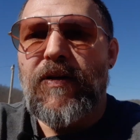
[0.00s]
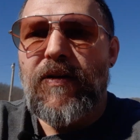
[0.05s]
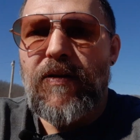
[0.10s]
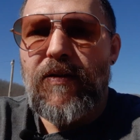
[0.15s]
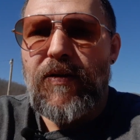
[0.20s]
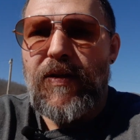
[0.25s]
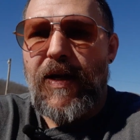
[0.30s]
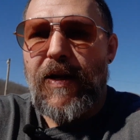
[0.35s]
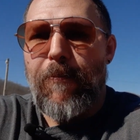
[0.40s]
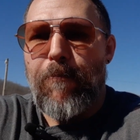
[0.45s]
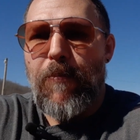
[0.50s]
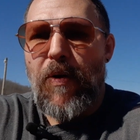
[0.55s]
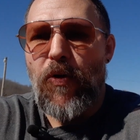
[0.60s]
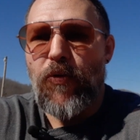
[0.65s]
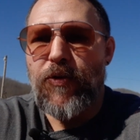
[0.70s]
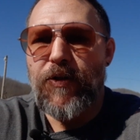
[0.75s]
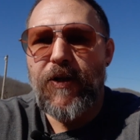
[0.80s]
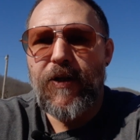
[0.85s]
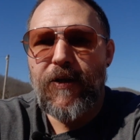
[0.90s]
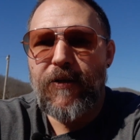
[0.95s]
That
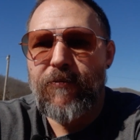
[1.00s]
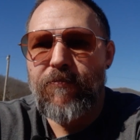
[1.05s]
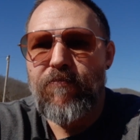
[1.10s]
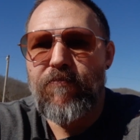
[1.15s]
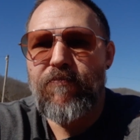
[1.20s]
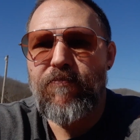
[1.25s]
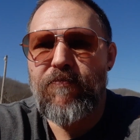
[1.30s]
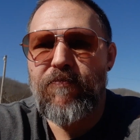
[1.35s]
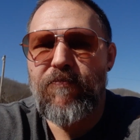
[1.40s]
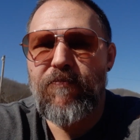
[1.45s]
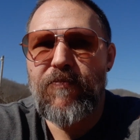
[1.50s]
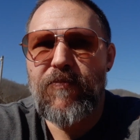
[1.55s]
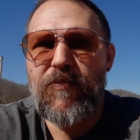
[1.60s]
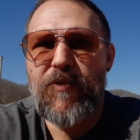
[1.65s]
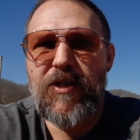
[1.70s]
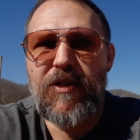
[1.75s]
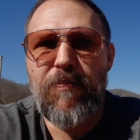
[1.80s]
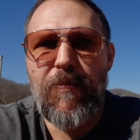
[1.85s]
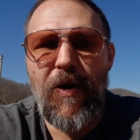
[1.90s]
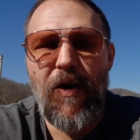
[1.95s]
ammonia
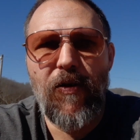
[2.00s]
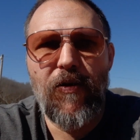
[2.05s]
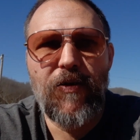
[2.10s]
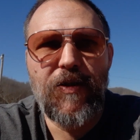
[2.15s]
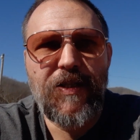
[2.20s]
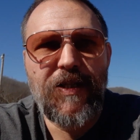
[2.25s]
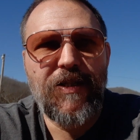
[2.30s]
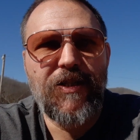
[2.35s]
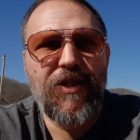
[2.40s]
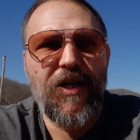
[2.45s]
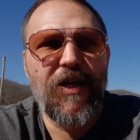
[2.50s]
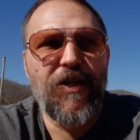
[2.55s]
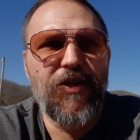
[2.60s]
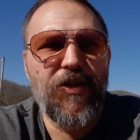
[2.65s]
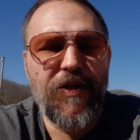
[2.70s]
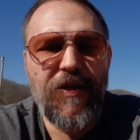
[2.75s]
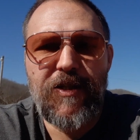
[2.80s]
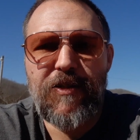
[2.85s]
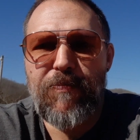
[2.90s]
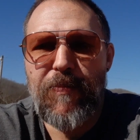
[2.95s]
smell or sensation
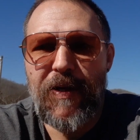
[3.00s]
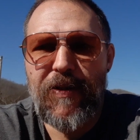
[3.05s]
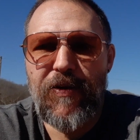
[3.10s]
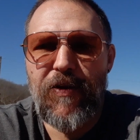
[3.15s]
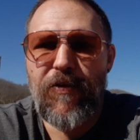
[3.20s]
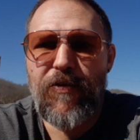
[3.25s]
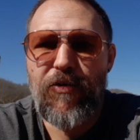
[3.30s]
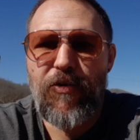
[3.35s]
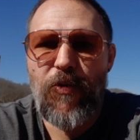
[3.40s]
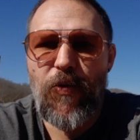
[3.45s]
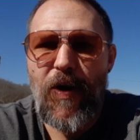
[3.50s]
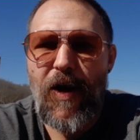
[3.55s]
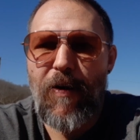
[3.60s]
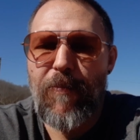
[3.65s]
has been there throughout,